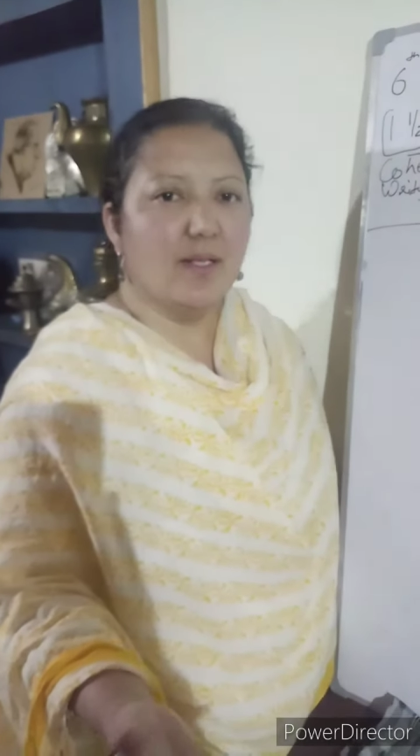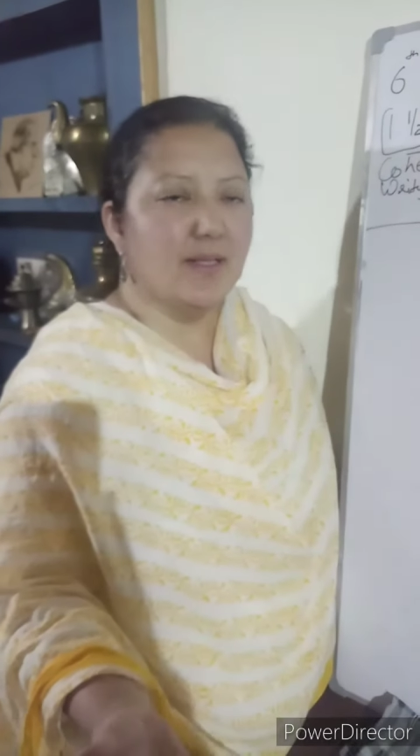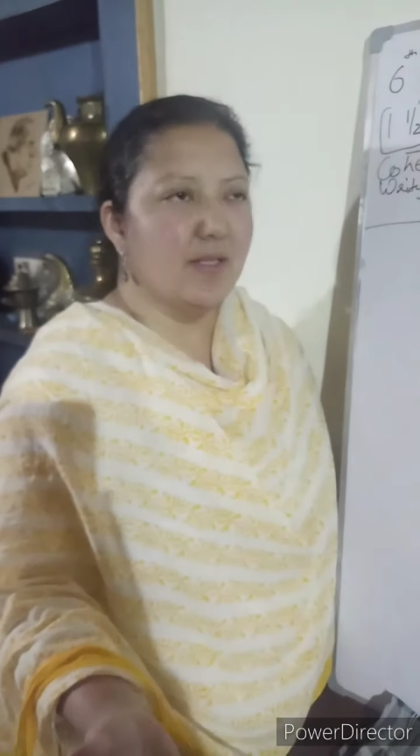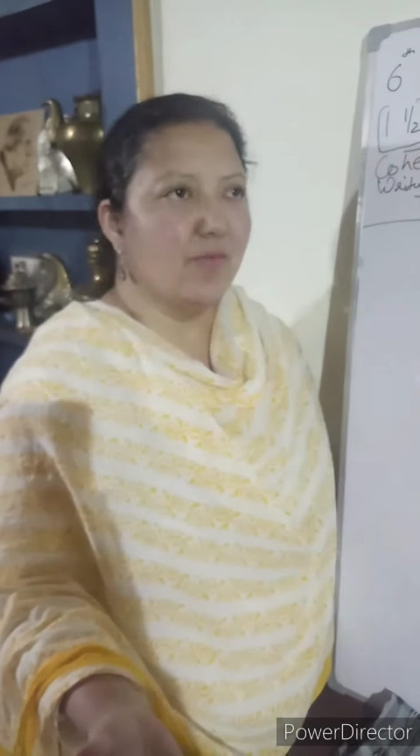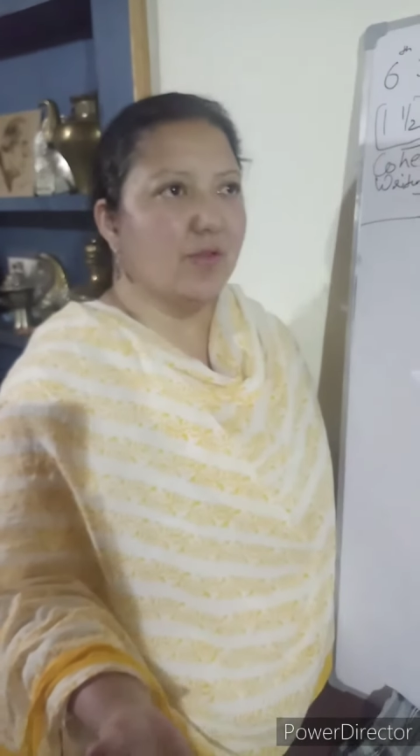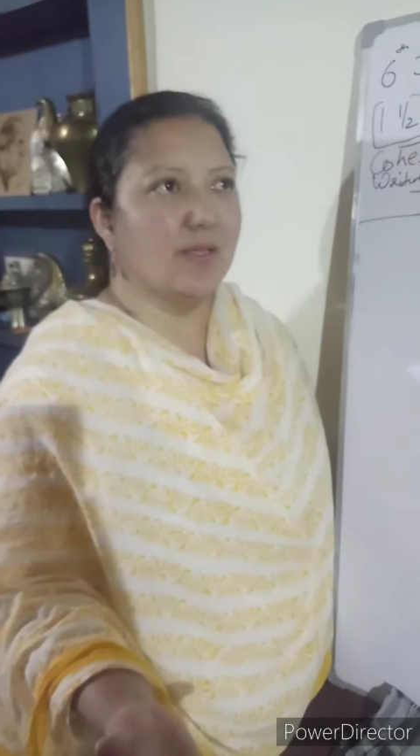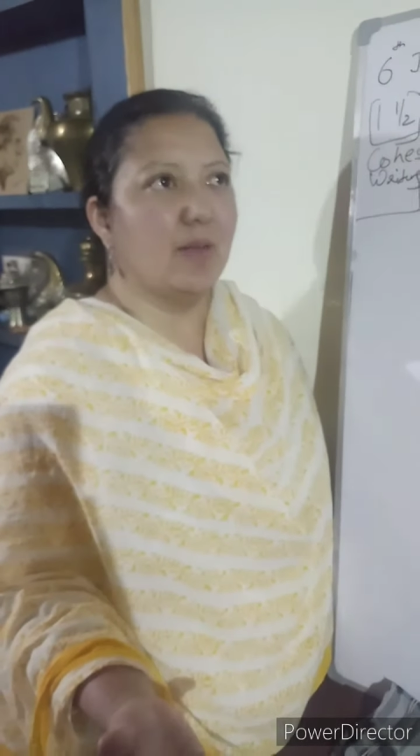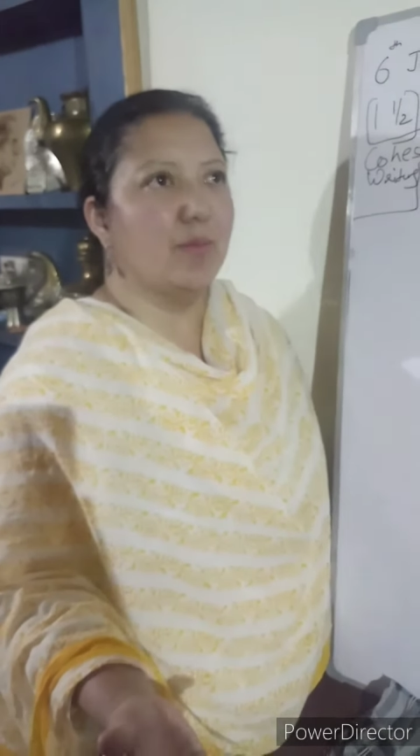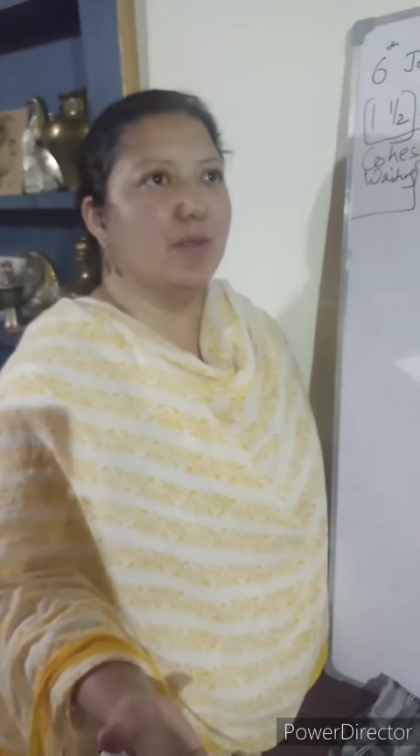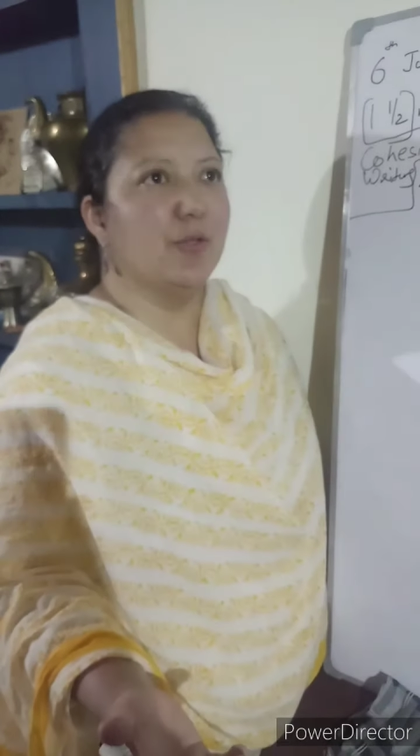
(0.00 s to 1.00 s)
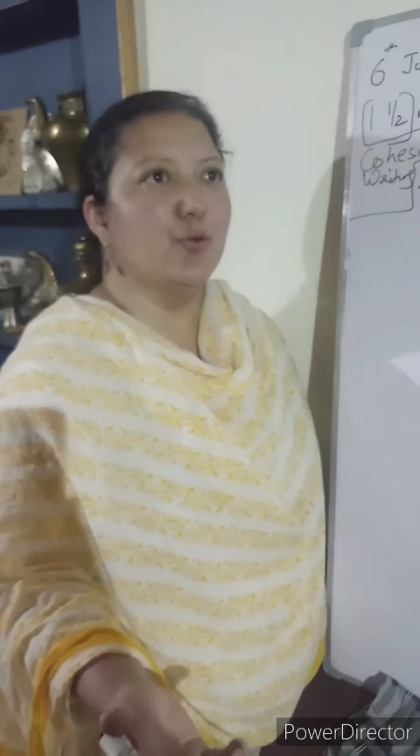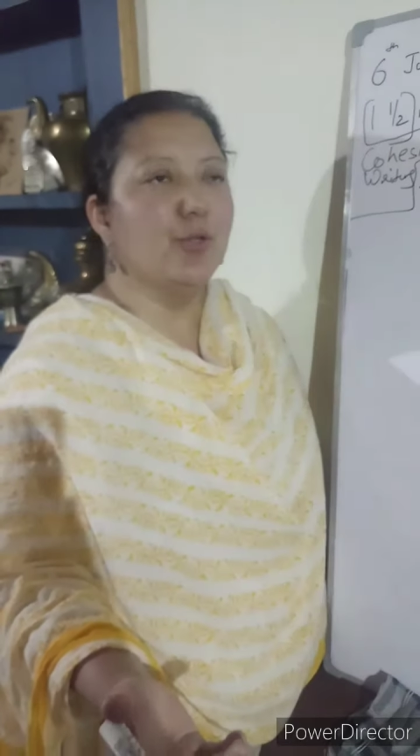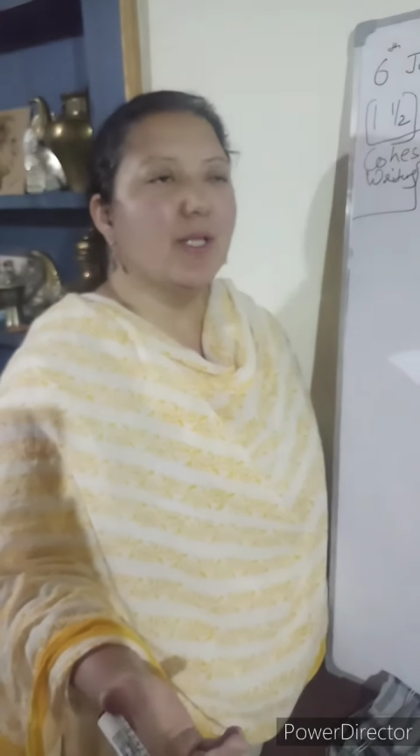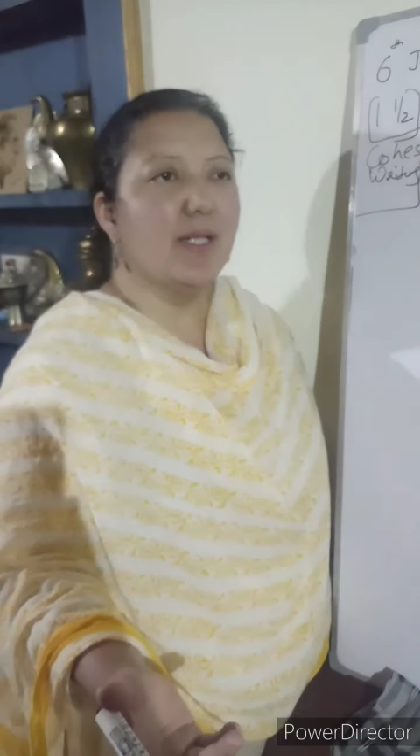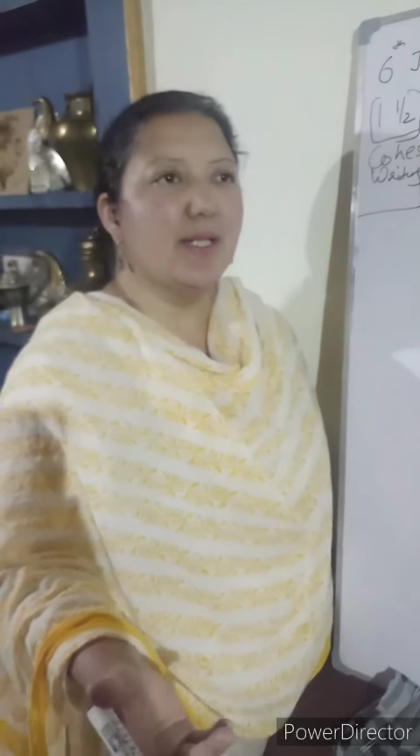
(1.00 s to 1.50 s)
let's say for example you
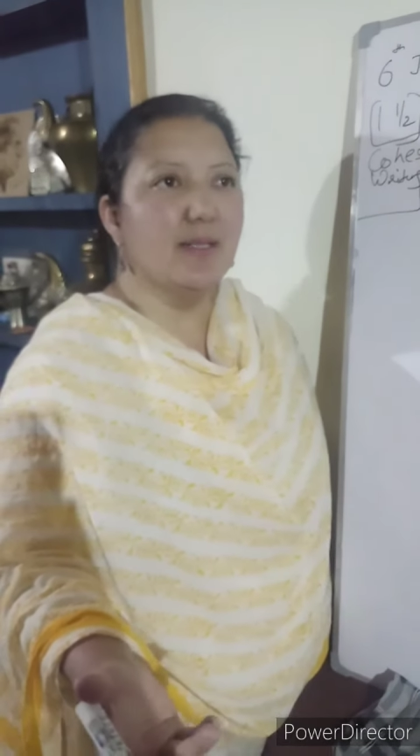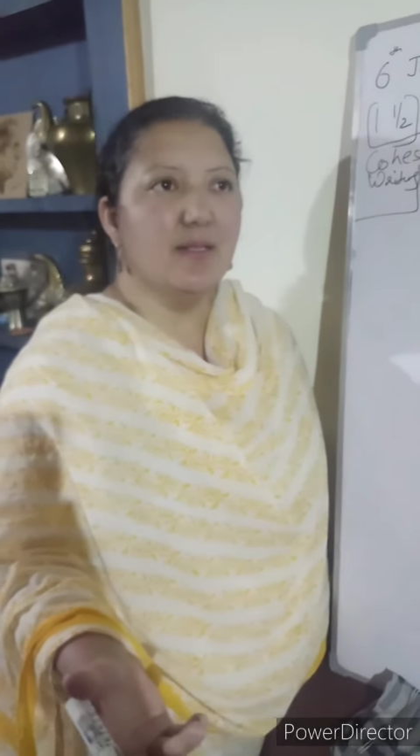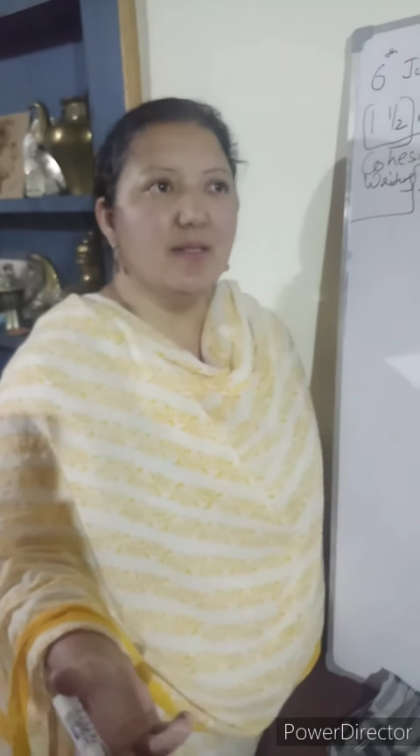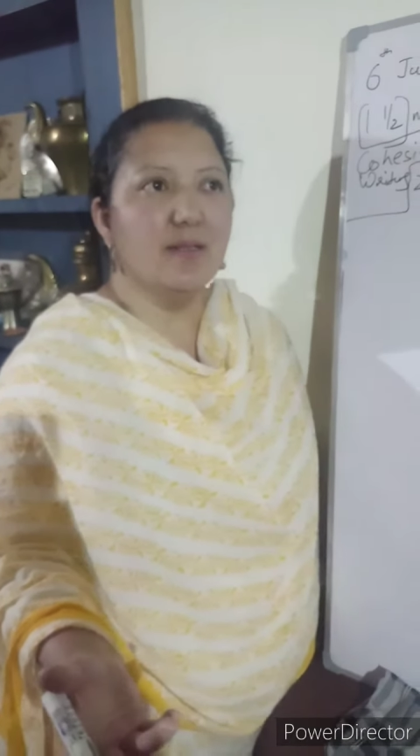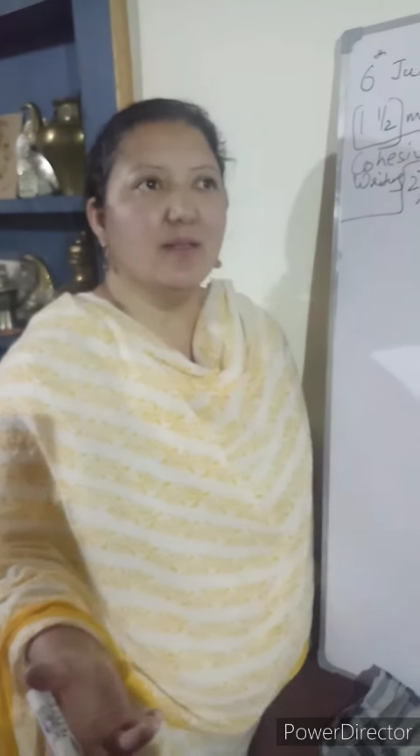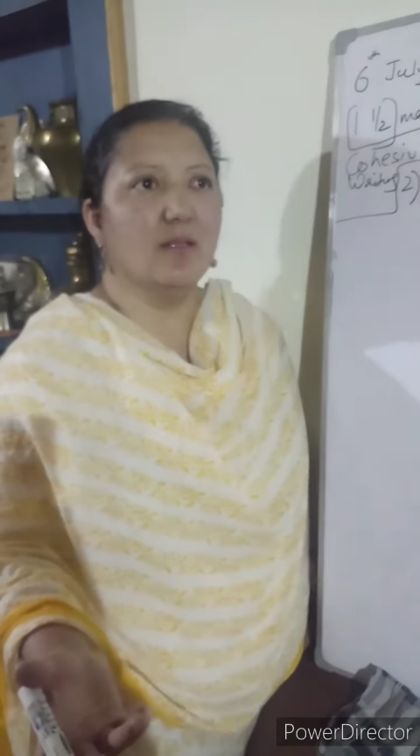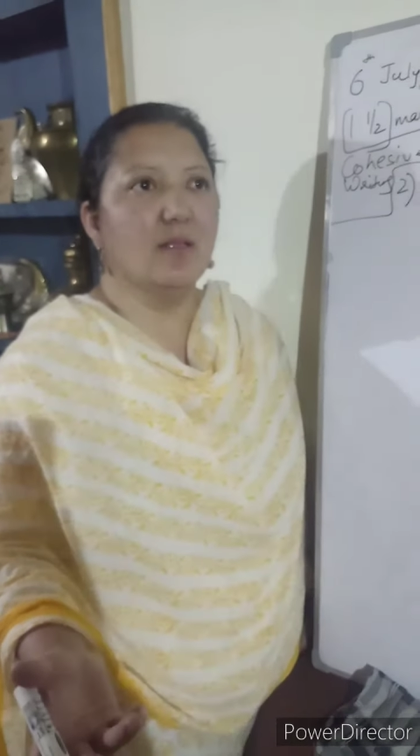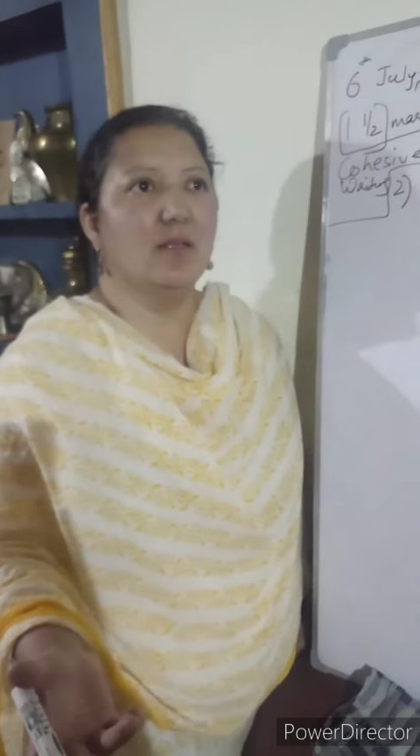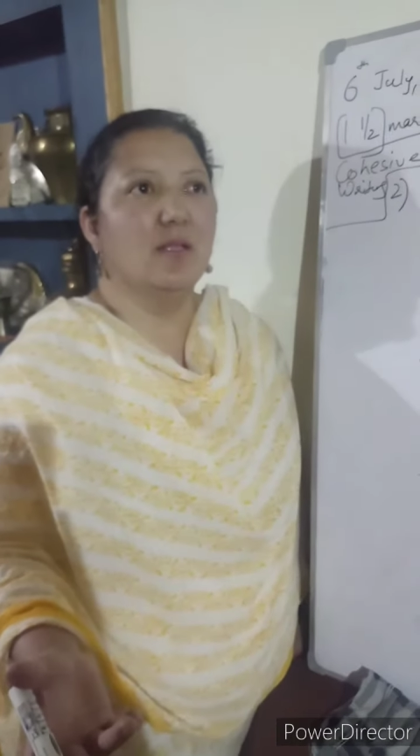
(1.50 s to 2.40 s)
can either uh,